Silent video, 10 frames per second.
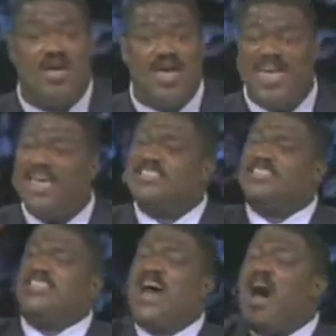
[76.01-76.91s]
He is
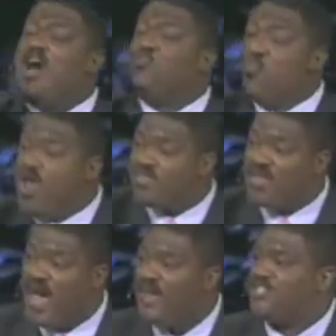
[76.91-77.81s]
God with
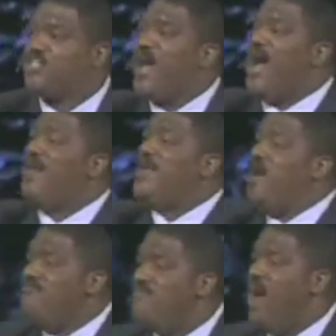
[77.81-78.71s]
us, God
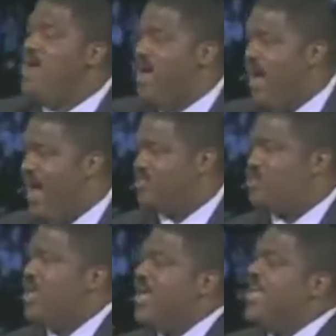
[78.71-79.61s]
among
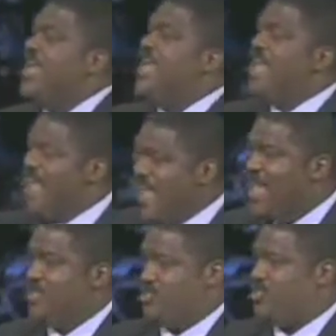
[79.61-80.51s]
us. He
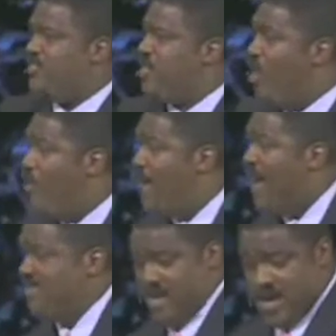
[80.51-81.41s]
is the
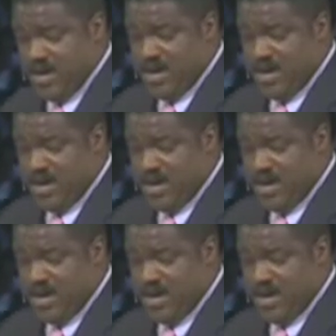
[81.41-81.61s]
Almighty.